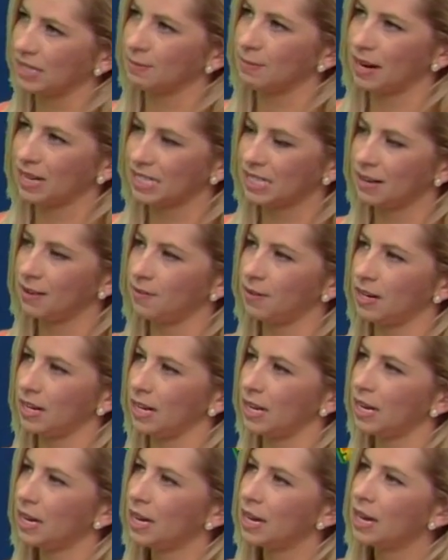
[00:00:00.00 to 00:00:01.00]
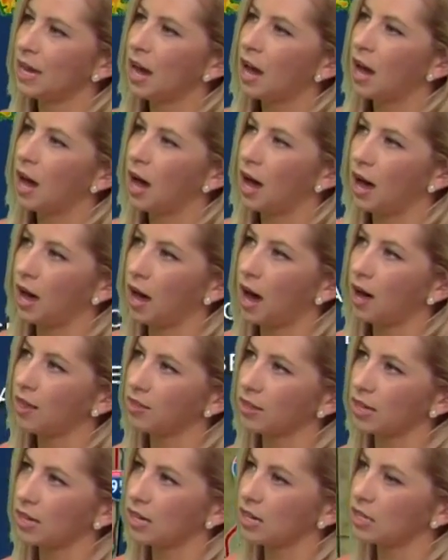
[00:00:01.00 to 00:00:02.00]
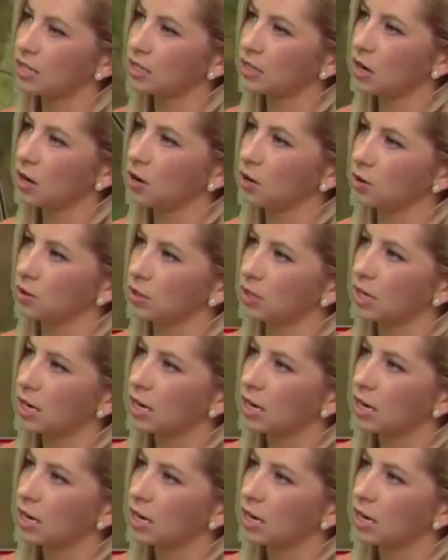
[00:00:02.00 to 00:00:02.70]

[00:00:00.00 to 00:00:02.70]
some activity on the East Coast.